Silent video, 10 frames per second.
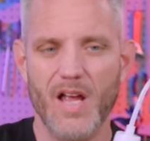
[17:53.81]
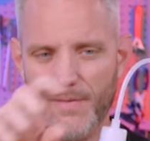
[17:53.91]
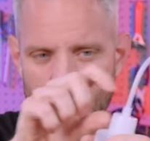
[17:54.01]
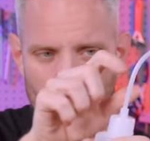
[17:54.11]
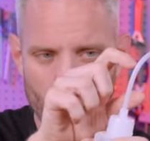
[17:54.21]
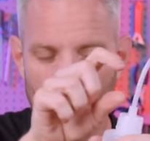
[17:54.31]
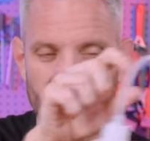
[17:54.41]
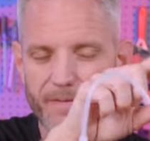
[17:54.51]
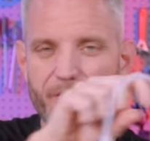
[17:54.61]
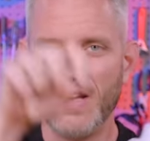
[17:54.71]
if you hook
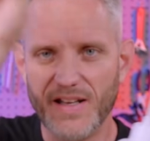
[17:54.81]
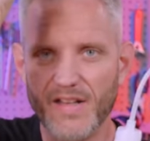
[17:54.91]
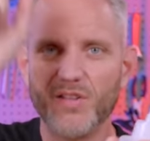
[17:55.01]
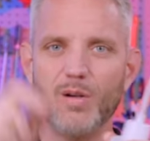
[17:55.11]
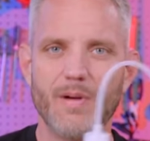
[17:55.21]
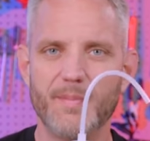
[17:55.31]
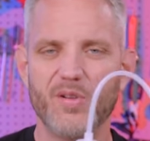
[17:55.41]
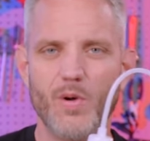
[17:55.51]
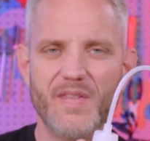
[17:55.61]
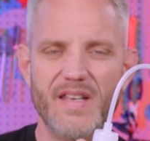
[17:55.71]
a fitting and a tube up
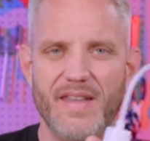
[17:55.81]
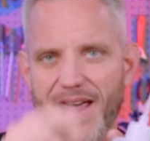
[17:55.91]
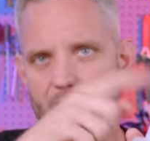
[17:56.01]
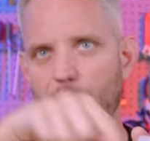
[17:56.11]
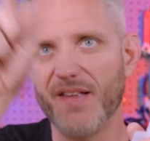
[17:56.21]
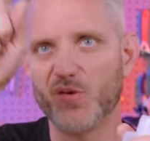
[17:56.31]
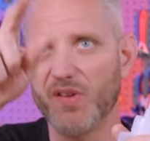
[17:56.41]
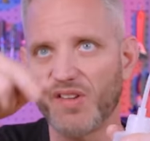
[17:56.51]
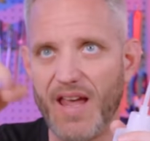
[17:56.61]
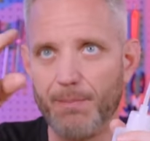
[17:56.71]
to it then air has to
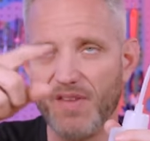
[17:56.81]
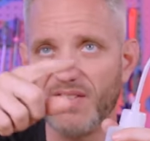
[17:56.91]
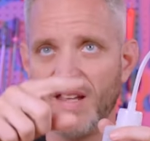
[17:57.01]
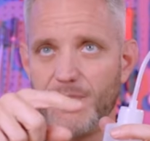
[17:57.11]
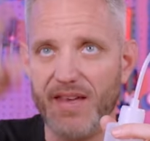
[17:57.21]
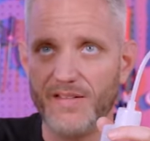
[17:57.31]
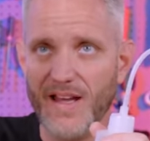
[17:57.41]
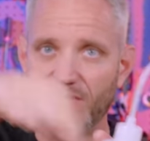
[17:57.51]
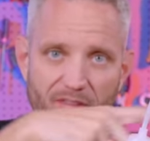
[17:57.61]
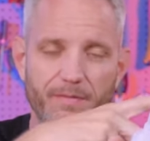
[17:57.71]
escape the same
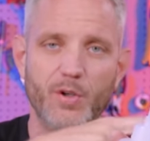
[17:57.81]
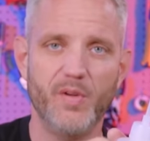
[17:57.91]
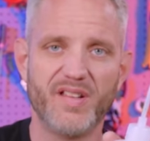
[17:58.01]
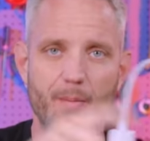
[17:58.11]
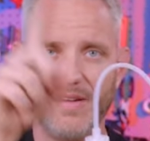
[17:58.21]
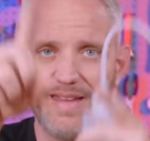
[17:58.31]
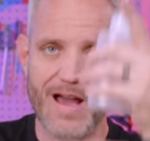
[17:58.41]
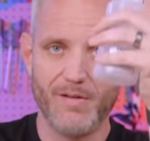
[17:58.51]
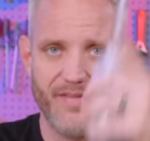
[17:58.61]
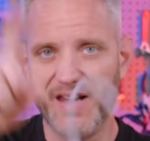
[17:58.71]
inlet that the fluid's coming
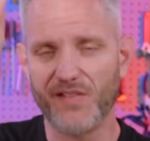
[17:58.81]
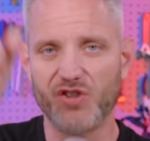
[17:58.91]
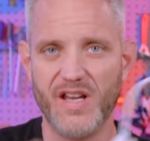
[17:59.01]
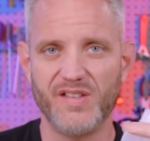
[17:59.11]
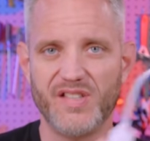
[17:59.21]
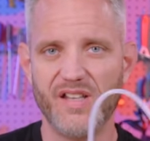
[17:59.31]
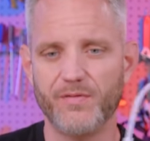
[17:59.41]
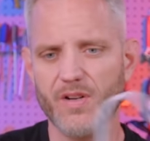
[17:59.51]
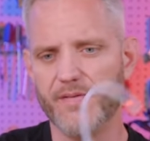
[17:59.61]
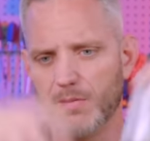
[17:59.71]
down and that exchange takes
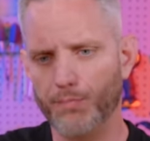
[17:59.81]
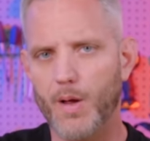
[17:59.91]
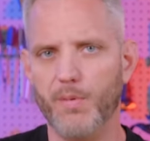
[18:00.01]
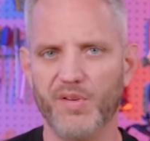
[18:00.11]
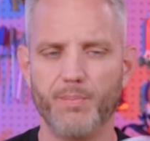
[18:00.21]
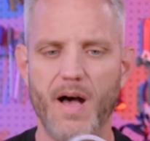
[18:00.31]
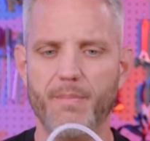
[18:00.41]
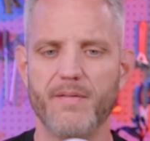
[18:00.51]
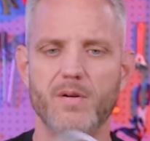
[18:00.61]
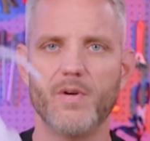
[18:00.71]
forever bubbles
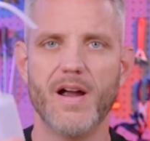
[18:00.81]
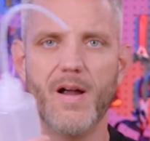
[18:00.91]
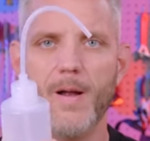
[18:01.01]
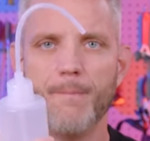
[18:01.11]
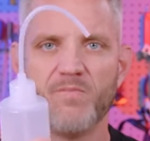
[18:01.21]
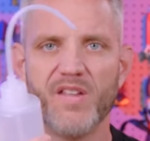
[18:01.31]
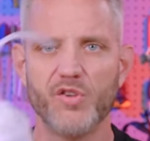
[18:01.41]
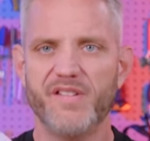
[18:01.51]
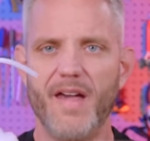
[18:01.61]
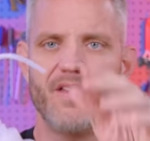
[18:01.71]
pop everywhere
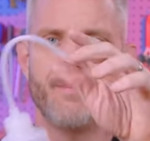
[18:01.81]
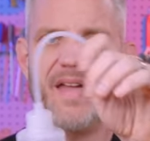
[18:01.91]
so just having a